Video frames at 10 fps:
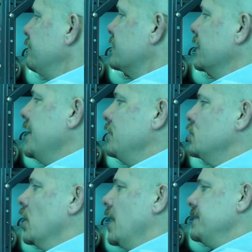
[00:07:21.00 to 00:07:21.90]
slide the
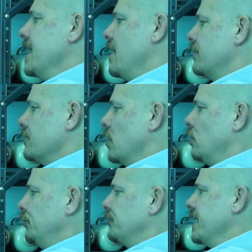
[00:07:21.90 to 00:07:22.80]
jaw down or the
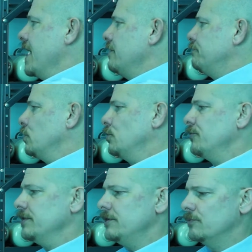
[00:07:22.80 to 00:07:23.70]
holder down, pull
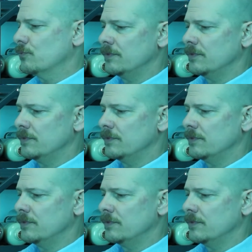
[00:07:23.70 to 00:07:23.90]
the